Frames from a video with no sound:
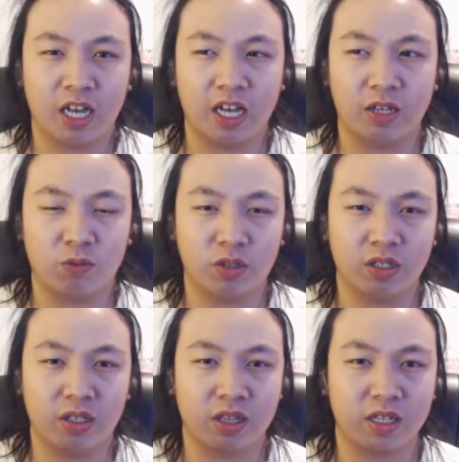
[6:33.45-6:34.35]
at one
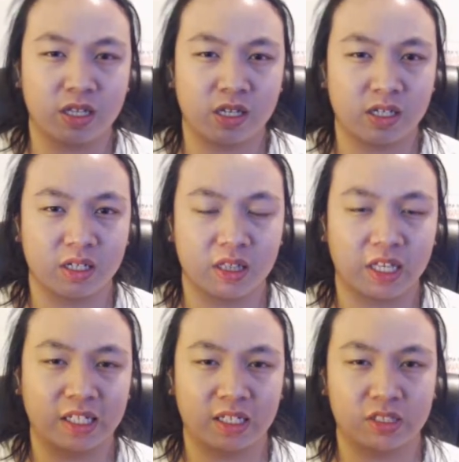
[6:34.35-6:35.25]
of the
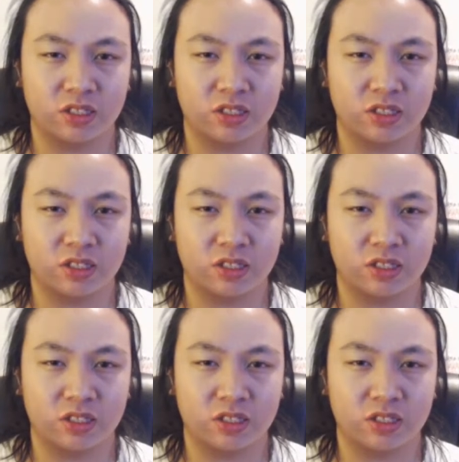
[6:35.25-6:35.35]
late night